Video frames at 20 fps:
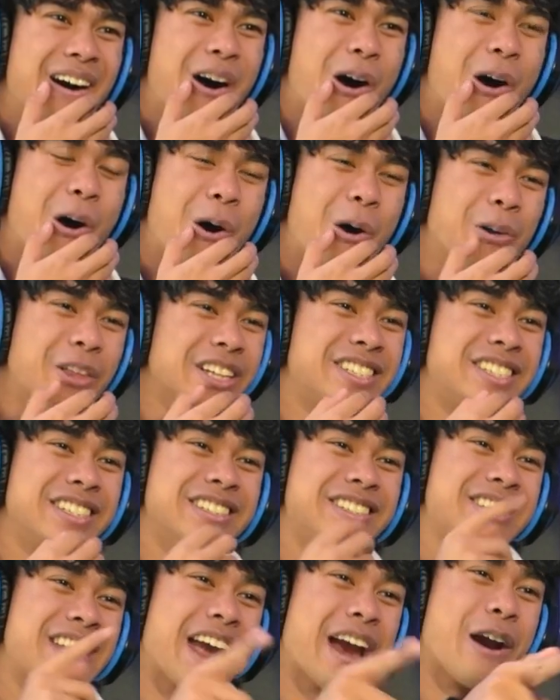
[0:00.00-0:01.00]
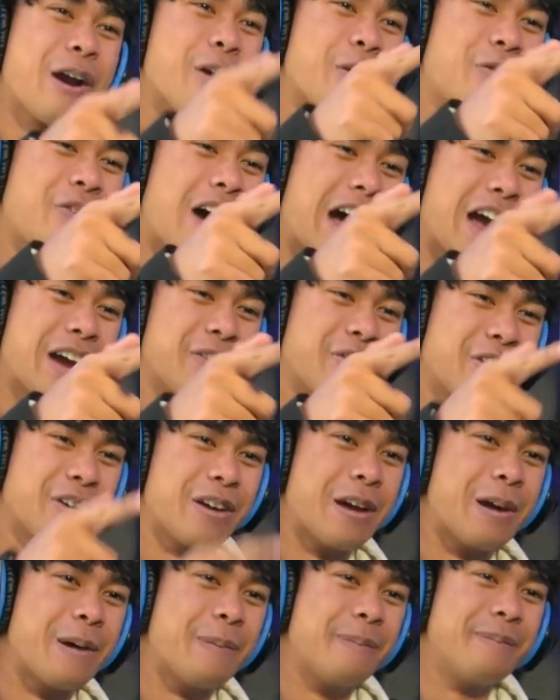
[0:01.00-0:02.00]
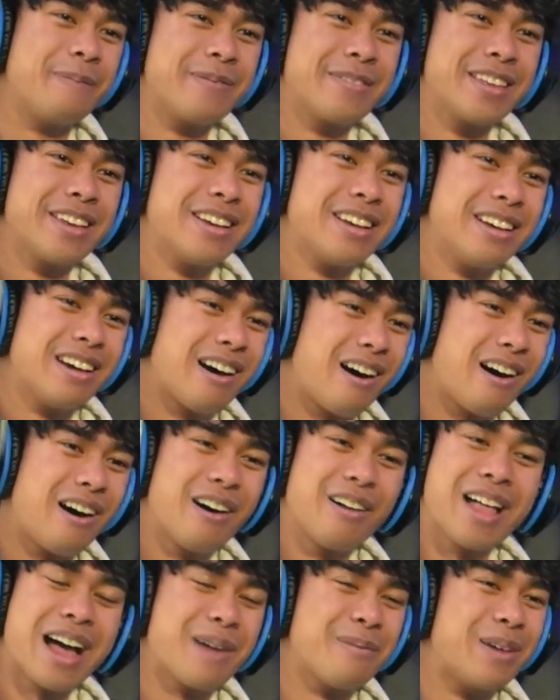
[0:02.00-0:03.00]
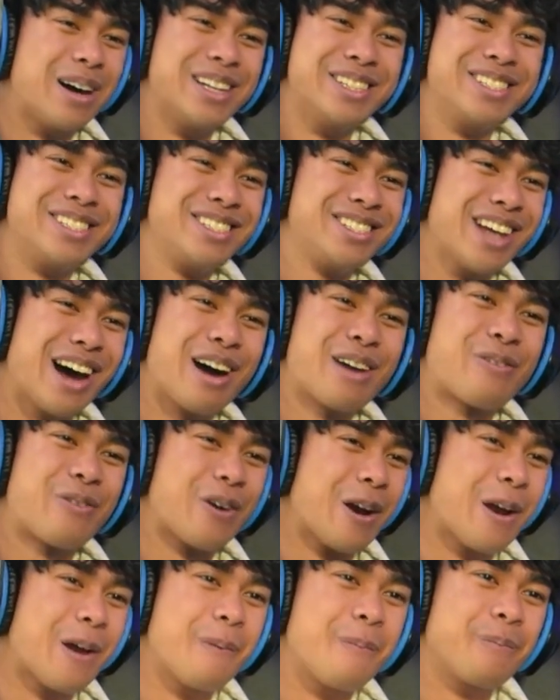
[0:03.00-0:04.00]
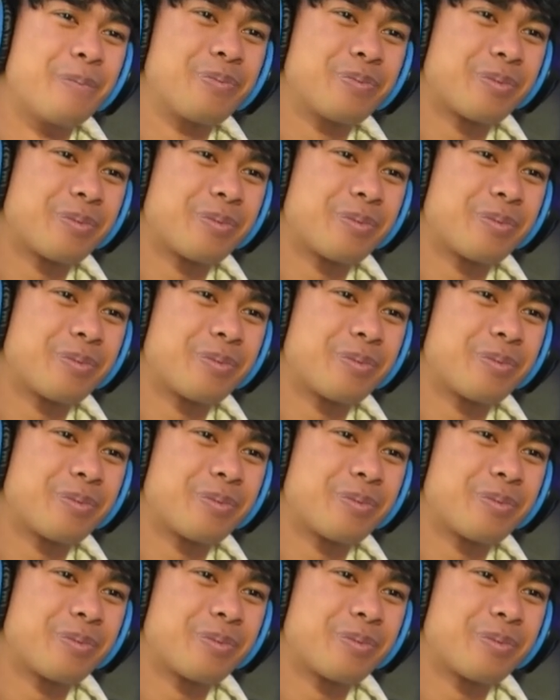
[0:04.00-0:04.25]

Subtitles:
Oh, this is terrifying for him. Oh, that must suck for him.